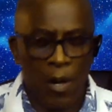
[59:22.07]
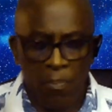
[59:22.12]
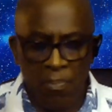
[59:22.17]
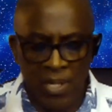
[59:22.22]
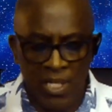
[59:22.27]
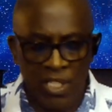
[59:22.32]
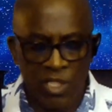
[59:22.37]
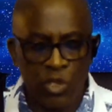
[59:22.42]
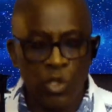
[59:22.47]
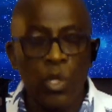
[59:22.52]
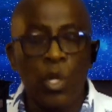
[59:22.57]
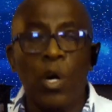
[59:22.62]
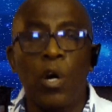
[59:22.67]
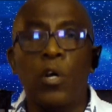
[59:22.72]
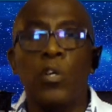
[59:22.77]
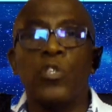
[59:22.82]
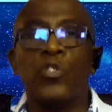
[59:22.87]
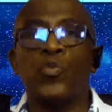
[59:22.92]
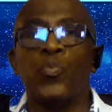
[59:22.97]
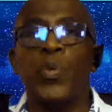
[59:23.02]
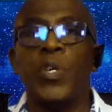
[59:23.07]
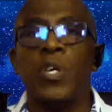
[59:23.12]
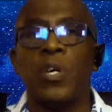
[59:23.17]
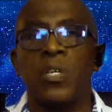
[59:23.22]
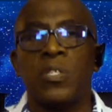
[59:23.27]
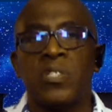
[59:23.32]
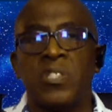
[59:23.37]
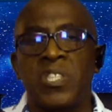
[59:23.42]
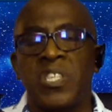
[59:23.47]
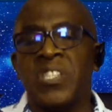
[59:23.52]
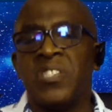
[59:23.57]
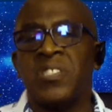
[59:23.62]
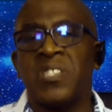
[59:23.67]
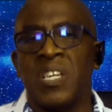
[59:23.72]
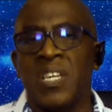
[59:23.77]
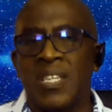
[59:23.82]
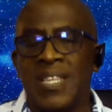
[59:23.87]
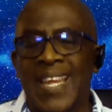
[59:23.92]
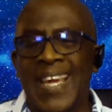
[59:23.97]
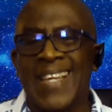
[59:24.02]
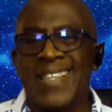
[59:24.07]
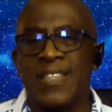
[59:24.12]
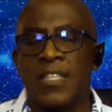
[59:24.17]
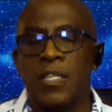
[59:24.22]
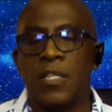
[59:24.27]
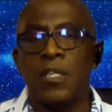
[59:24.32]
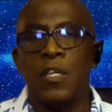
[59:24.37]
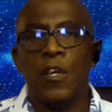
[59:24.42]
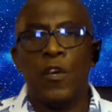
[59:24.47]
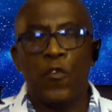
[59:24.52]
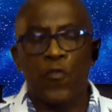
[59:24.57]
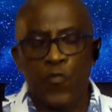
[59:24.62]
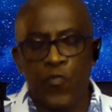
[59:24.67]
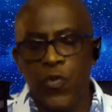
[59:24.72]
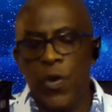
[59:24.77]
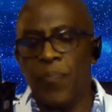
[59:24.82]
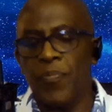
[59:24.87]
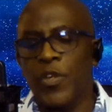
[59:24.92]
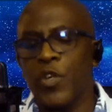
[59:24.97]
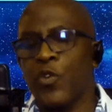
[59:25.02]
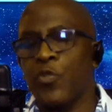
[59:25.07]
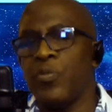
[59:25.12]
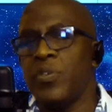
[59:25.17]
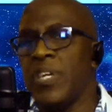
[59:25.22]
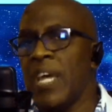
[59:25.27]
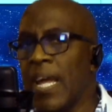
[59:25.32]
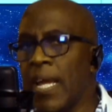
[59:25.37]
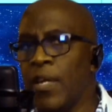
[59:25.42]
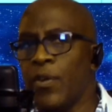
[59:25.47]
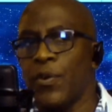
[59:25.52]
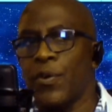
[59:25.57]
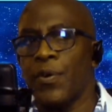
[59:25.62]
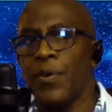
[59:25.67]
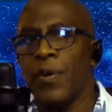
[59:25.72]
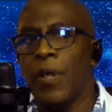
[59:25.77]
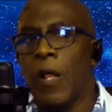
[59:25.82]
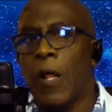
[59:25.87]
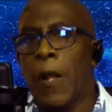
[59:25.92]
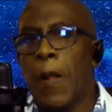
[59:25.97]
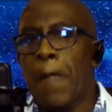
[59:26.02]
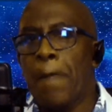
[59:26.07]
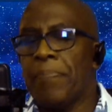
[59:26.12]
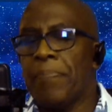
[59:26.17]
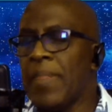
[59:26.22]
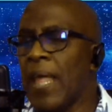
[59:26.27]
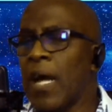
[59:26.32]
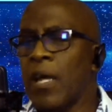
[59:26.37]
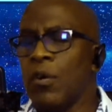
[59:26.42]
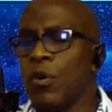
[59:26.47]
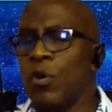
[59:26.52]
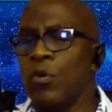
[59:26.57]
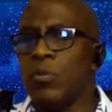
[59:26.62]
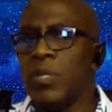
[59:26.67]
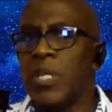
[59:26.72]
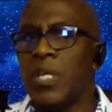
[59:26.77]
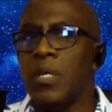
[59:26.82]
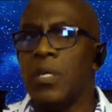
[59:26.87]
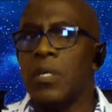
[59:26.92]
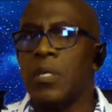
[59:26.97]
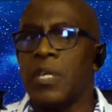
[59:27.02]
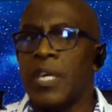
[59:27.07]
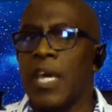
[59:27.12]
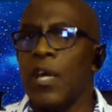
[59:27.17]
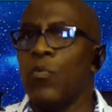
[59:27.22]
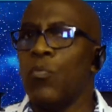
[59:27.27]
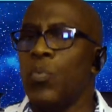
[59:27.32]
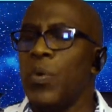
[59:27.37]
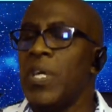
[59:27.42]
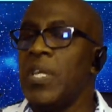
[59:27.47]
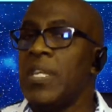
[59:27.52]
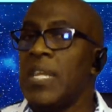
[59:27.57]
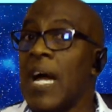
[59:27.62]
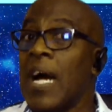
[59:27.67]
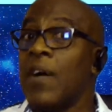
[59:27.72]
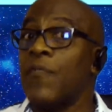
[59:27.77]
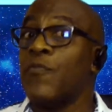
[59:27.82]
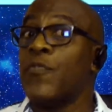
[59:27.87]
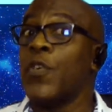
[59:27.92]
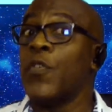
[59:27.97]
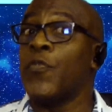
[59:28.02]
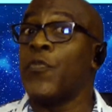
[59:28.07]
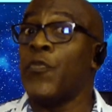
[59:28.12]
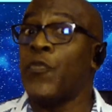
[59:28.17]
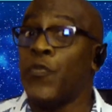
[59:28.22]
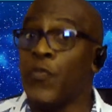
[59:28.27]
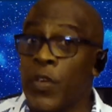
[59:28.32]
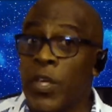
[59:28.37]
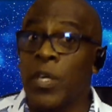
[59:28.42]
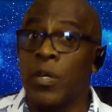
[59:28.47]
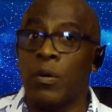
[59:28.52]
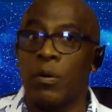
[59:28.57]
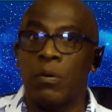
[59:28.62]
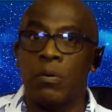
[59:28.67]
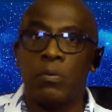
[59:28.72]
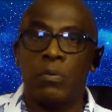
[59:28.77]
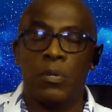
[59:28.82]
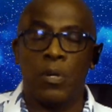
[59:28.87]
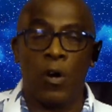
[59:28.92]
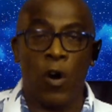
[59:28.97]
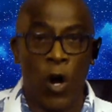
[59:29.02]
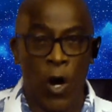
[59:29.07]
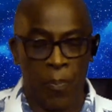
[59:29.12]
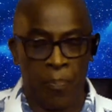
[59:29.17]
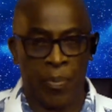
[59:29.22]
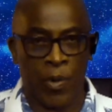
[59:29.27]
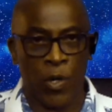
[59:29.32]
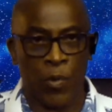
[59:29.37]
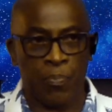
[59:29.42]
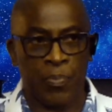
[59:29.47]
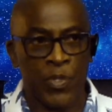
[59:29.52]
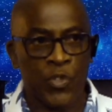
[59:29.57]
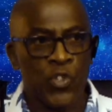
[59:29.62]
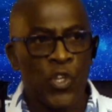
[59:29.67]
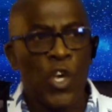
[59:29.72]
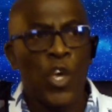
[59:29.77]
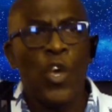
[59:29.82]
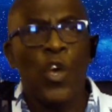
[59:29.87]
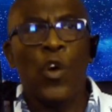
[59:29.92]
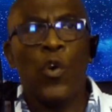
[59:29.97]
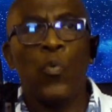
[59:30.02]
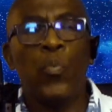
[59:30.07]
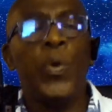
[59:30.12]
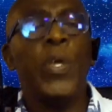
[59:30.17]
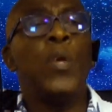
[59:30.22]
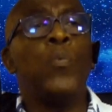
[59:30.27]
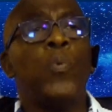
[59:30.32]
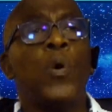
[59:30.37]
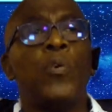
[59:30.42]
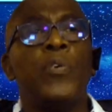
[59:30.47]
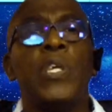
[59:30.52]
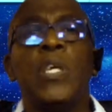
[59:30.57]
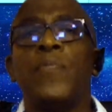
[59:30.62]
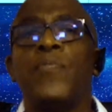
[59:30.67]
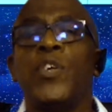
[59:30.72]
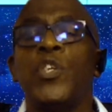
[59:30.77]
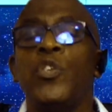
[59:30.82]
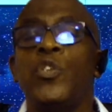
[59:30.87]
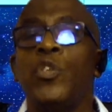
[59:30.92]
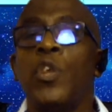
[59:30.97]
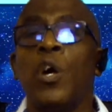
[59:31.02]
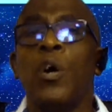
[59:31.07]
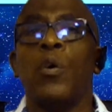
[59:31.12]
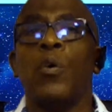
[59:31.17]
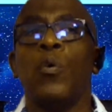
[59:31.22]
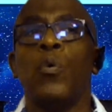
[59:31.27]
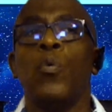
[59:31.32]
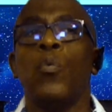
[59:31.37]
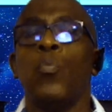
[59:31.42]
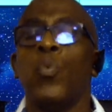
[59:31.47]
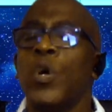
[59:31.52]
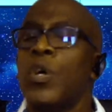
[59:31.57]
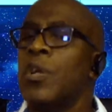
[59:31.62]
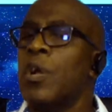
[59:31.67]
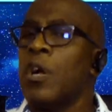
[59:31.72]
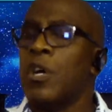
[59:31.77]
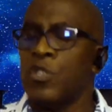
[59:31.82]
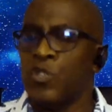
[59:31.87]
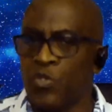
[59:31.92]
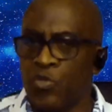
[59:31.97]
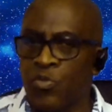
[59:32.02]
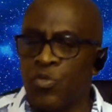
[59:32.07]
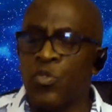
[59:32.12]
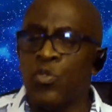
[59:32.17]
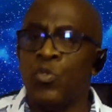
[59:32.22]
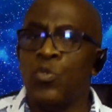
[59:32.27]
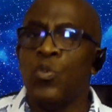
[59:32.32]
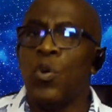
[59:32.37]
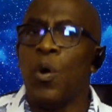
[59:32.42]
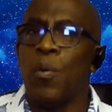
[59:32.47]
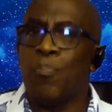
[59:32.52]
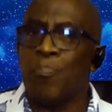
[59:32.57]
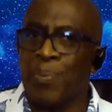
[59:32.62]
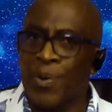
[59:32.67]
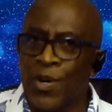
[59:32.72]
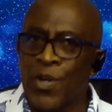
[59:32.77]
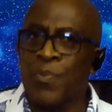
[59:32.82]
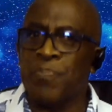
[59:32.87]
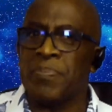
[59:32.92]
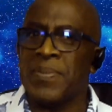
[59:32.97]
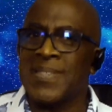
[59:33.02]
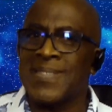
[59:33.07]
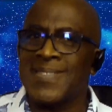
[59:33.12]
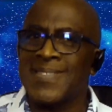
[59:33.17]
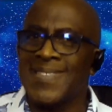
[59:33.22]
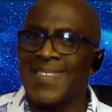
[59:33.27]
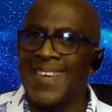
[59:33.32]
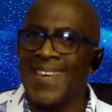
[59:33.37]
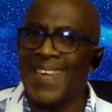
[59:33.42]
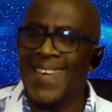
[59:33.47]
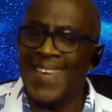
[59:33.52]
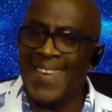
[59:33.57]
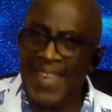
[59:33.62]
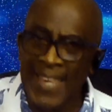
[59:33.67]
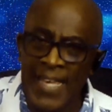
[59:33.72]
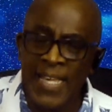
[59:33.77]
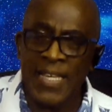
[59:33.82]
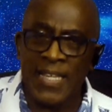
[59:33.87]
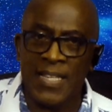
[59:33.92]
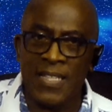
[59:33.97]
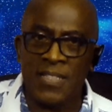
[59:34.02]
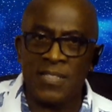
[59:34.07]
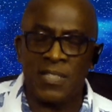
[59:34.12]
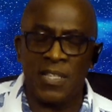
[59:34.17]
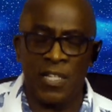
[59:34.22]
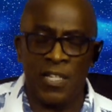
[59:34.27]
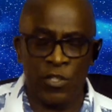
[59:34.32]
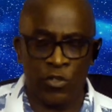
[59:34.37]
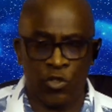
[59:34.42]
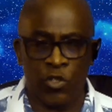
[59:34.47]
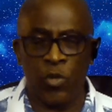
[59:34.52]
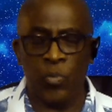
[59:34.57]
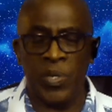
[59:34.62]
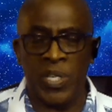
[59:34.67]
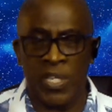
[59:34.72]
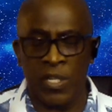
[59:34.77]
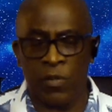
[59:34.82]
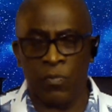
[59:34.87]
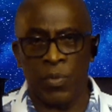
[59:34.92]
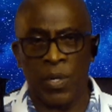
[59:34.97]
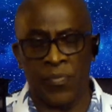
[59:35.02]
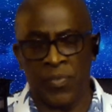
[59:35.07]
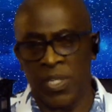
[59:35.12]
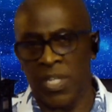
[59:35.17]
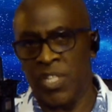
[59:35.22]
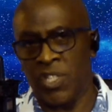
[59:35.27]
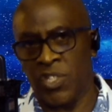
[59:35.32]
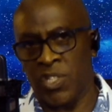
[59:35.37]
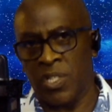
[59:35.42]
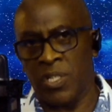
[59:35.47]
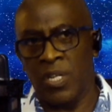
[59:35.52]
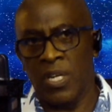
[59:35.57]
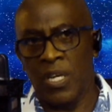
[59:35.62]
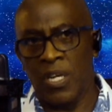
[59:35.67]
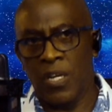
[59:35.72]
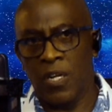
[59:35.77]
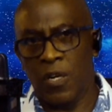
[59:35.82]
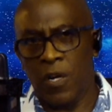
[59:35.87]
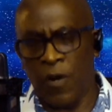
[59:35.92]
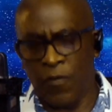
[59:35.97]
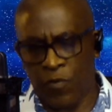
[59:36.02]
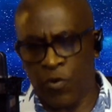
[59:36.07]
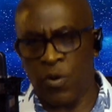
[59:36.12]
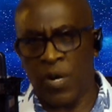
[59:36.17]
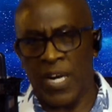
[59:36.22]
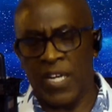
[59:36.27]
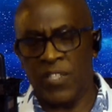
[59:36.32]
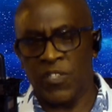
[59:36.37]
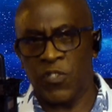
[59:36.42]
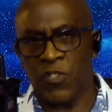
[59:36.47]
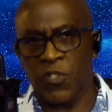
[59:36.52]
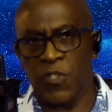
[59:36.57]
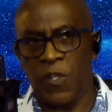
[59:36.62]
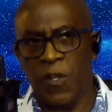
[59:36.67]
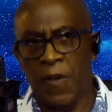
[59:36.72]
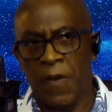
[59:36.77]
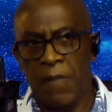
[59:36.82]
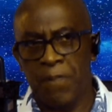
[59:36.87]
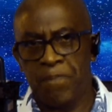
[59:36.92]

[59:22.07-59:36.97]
But as long as we are disconnected from the Creator, not only can we not fulfill our purpose, we won't even know what our true purpose is until we get a revelation of Christ.